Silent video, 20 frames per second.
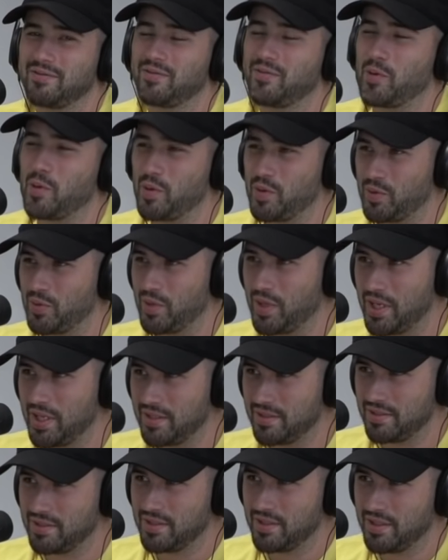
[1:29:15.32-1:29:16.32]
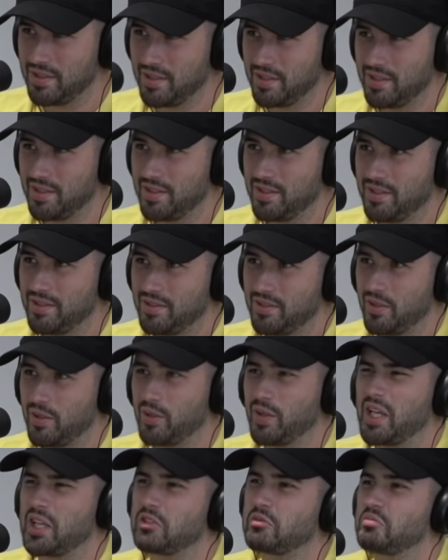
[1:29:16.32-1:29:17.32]
fourth grade or
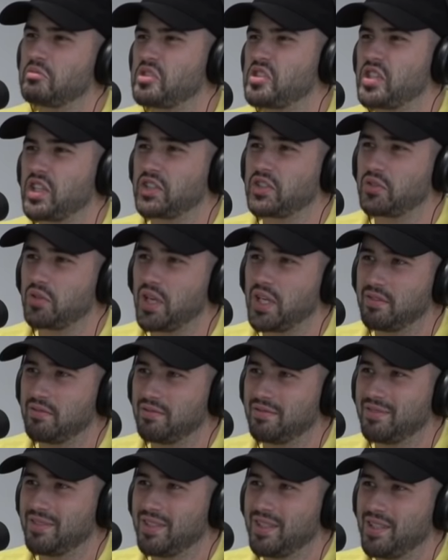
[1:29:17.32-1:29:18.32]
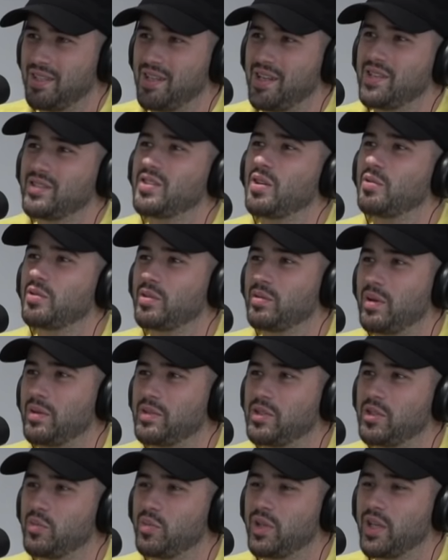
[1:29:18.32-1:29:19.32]
like sixth grade? Someone come up
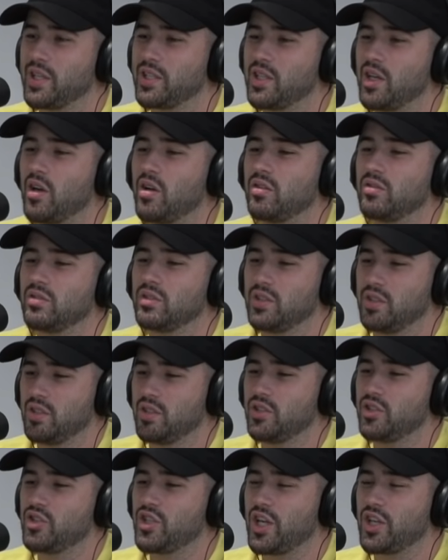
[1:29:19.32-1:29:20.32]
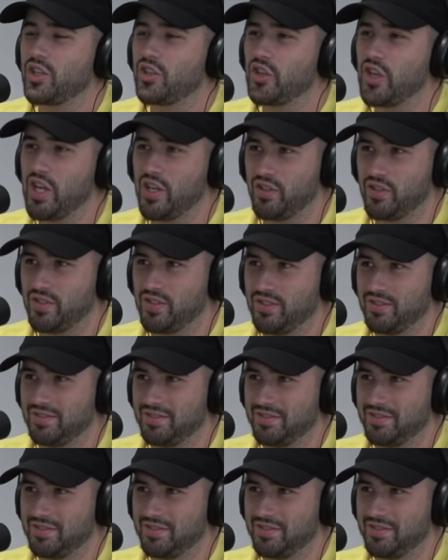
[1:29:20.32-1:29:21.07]
to you and be like, yo, check your nails.